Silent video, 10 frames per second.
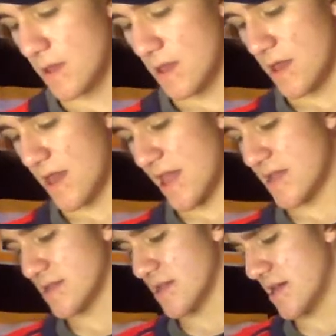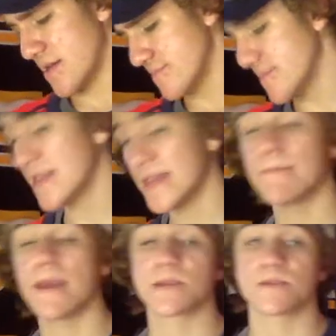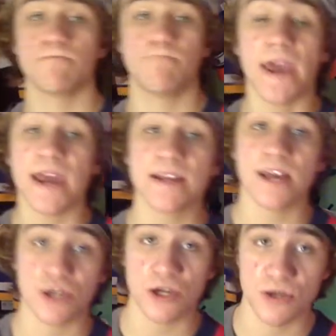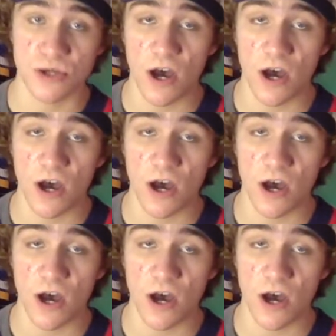And they did make some big additions,